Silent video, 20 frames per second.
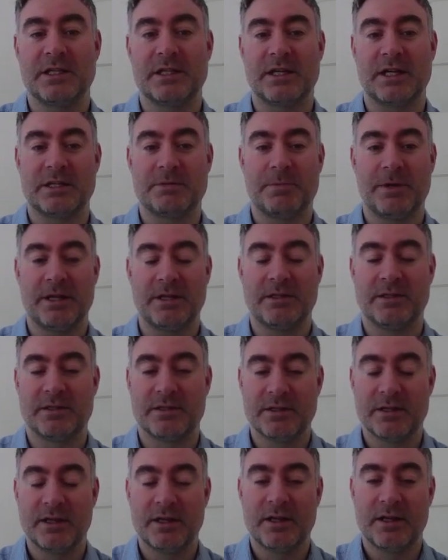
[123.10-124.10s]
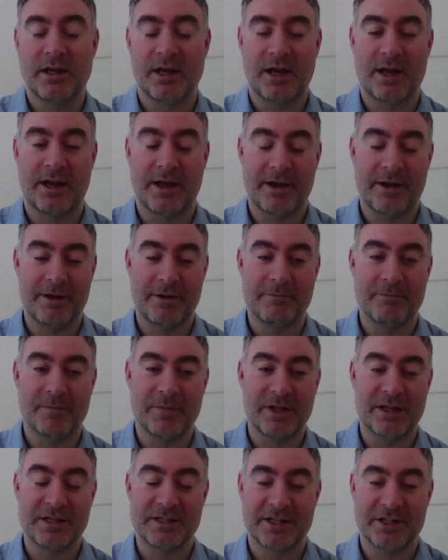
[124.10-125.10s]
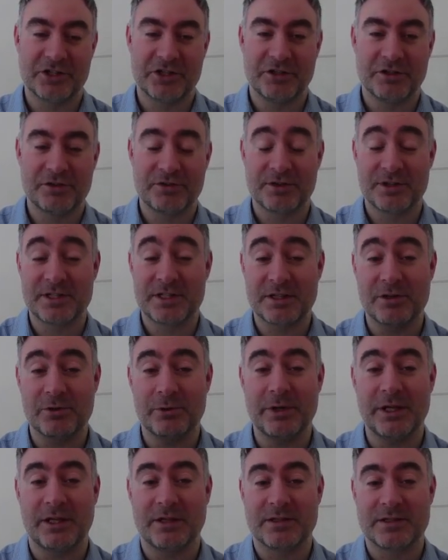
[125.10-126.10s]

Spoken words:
gets pinned, and it's actually useful, is the queen.